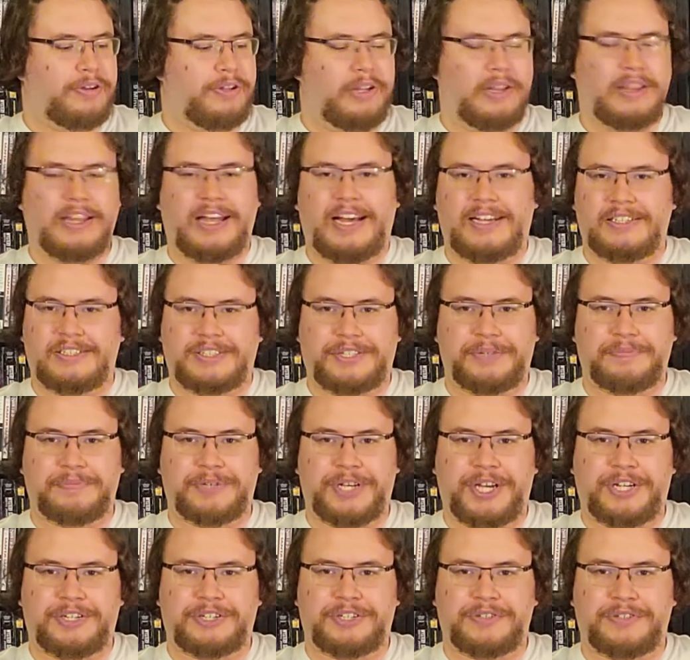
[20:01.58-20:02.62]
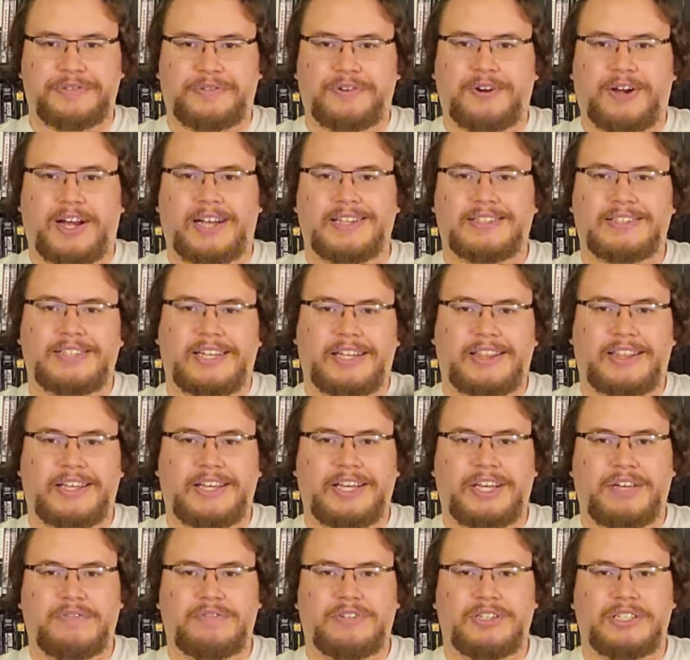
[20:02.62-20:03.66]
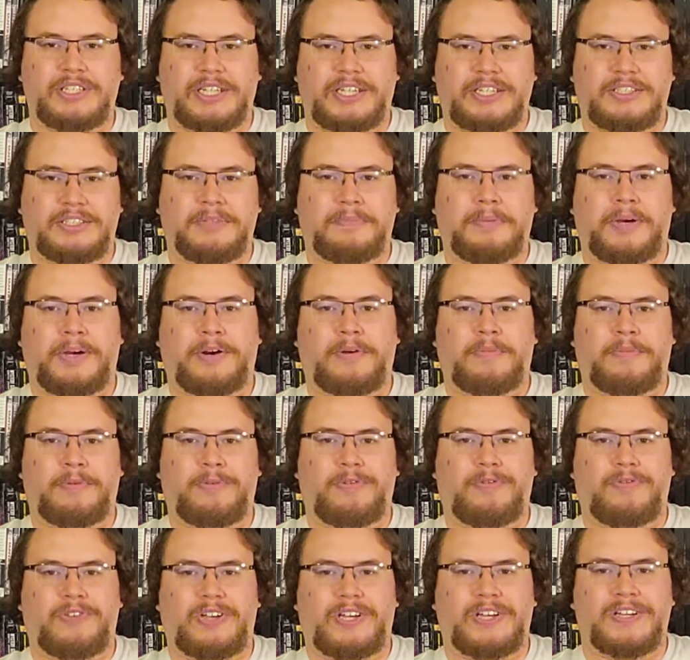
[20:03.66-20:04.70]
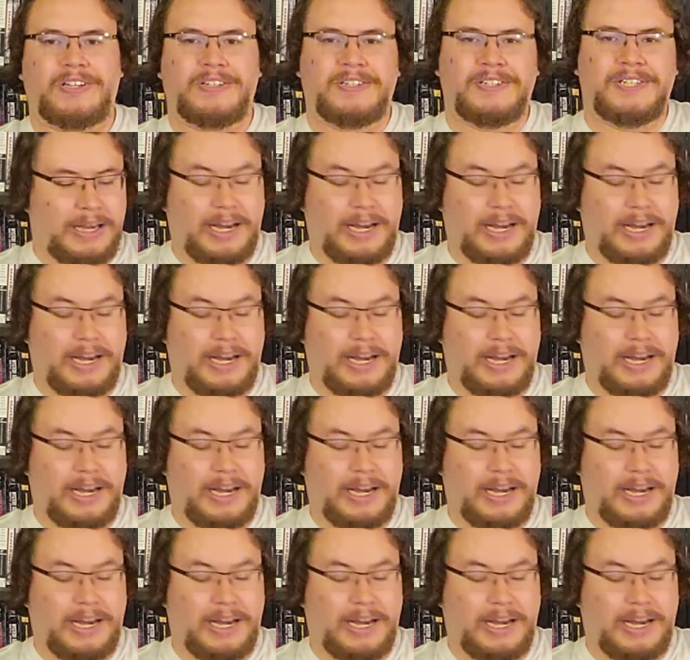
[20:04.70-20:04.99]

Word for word: Last Temptation of Christ. I think Evil Dead's a better movie.